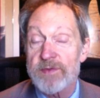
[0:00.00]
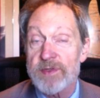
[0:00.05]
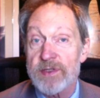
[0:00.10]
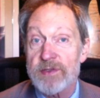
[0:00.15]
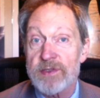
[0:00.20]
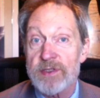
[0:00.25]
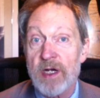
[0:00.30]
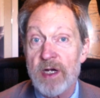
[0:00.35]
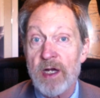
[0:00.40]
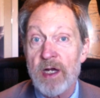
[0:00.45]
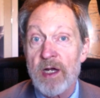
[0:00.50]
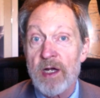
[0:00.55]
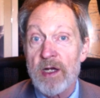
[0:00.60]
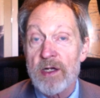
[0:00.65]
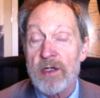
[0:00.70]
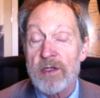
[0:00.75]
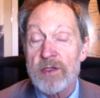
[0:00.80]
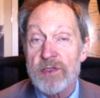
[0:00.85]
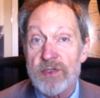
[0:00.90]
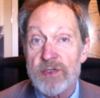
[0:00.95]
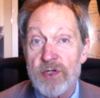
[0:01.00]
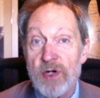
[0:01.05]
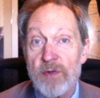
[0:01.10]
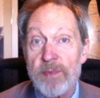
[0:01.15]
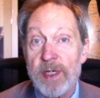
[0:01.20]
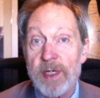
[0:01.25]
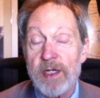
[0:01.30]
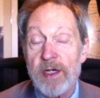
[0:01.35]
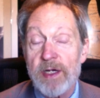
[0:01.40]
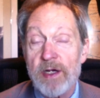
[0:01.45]
There's so
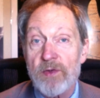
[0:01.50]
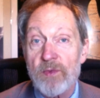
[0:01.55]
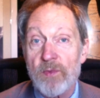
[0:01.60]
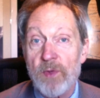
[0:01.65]
many other ways.